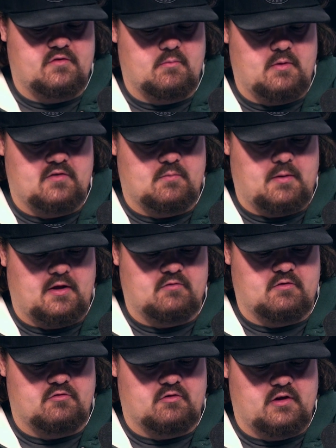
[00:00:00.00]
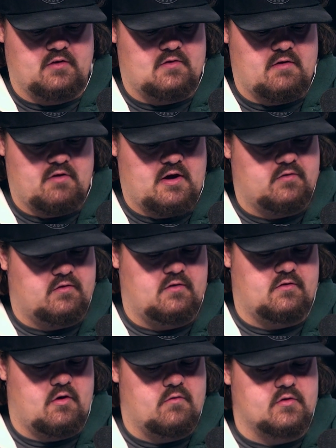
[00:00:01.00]
him as a pass rusher. He's never had a
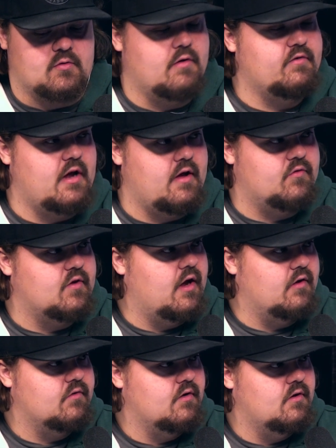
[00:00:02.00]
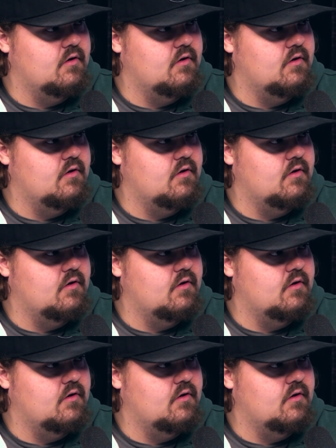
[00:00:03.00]
season over 12 and a half sacks.